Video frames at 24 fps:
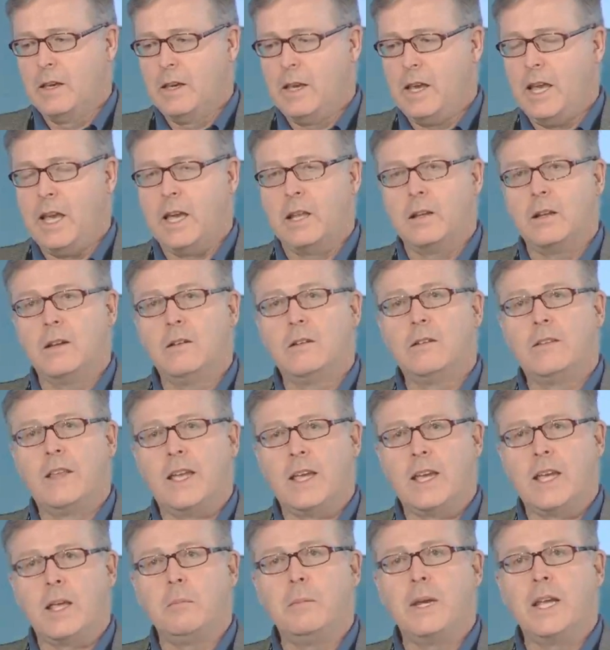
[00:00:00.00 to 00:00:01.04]
and they
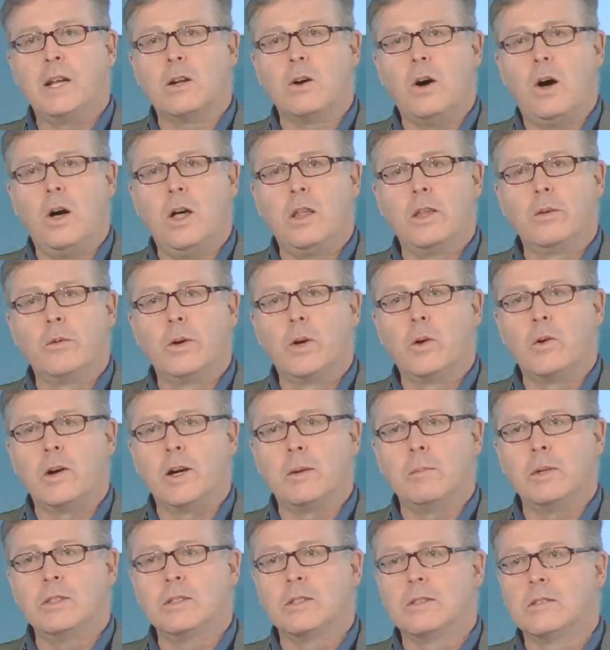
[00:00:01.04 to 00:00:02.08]
can meet all the
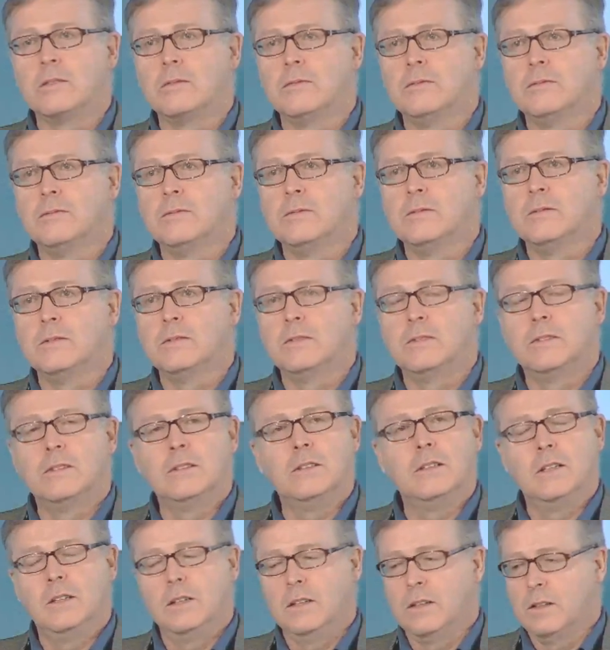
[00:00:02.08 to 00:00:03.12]
requirements
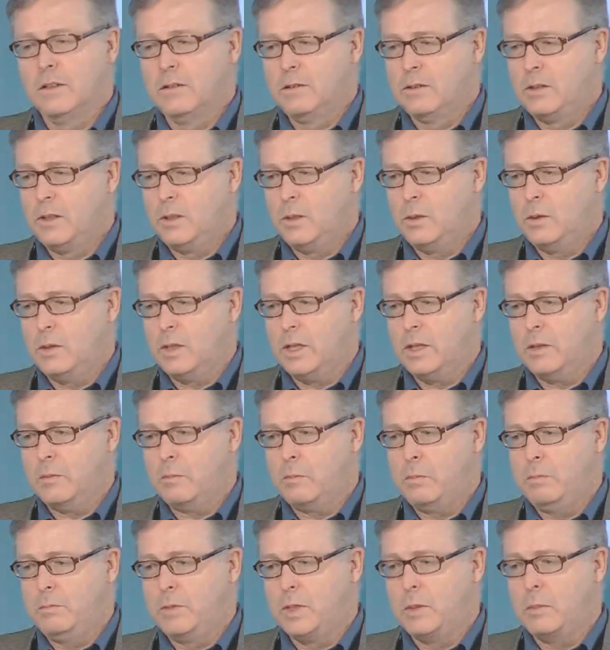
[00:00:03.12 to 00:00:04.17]
to, uh,
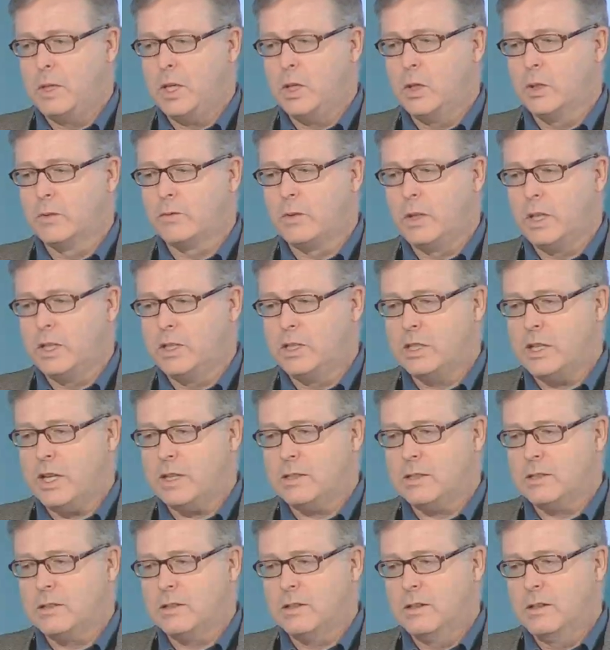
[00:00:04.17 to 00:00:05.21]
to be useful in
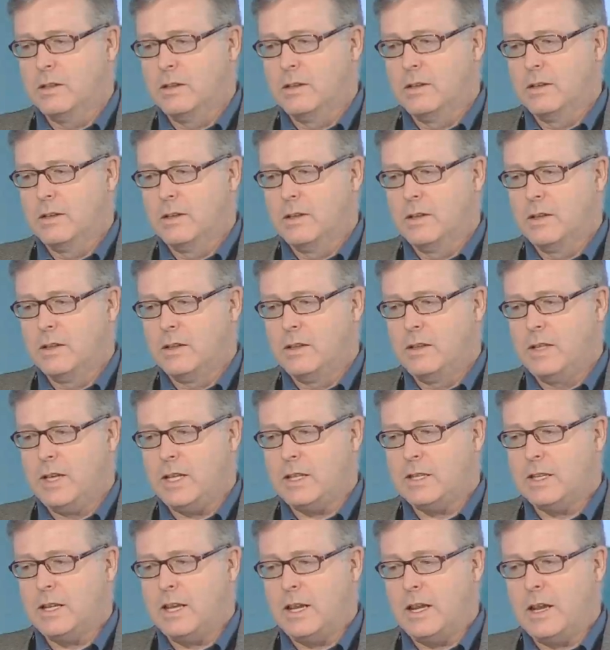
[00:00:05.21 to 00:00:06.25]
jets
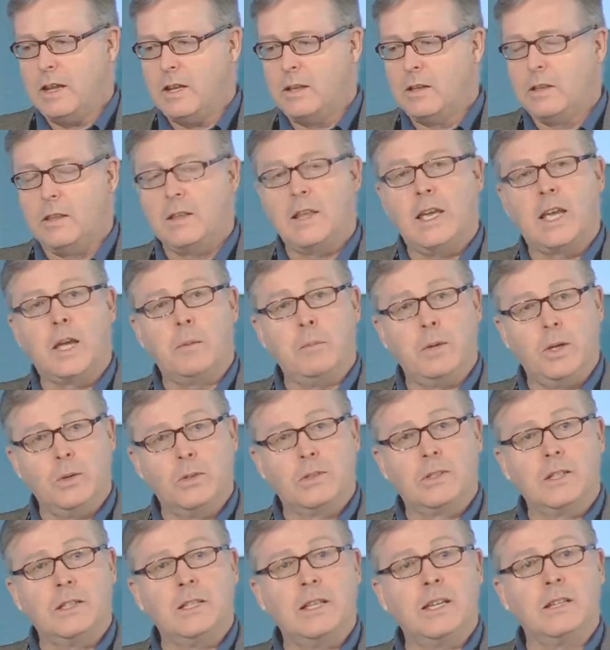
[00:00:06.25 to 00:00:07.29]
that they, they can be
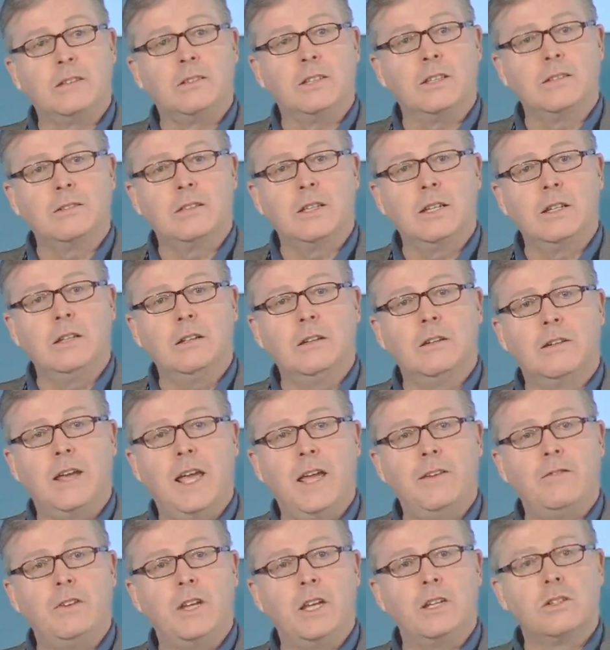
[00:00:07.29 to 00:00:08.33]
used in the existing
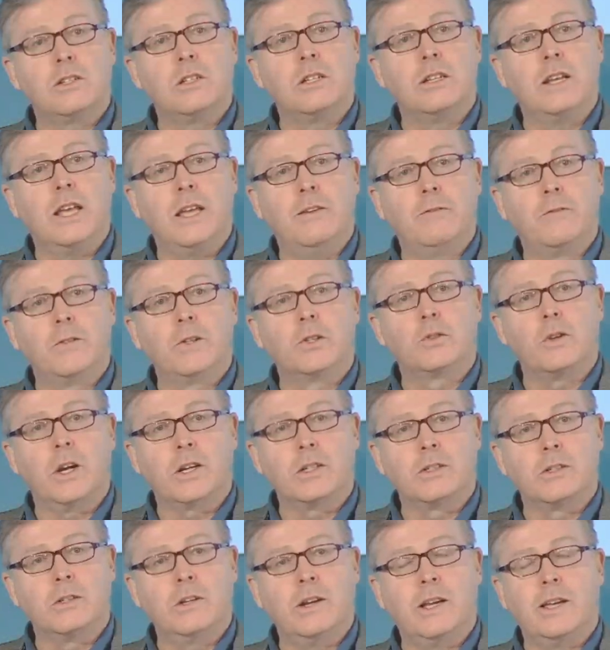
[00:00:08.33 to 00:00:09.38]
aviation
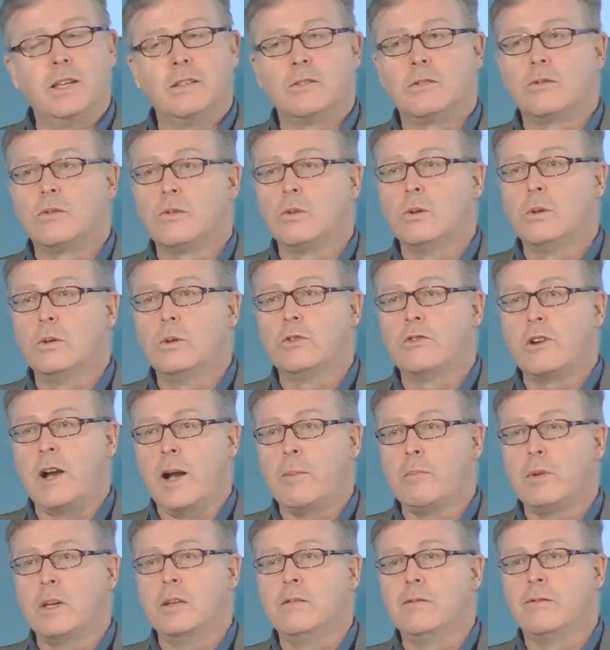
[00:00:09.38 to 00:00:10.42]
infrastructure as true
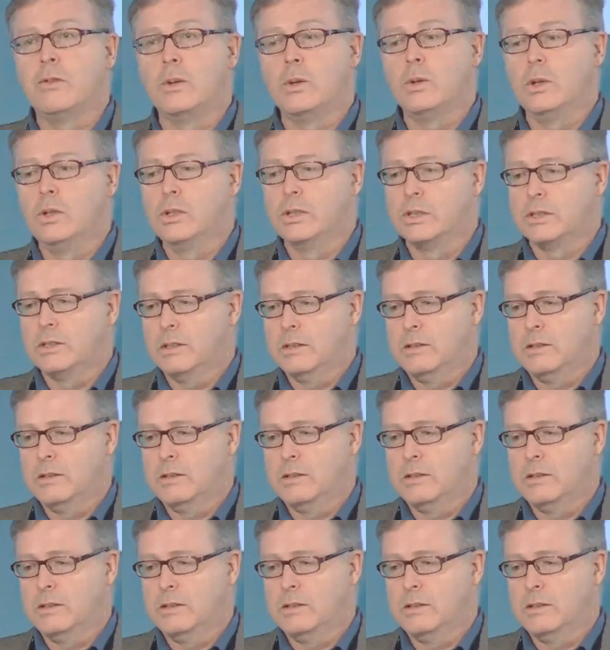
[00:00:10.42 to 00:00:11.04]
drop-in fuels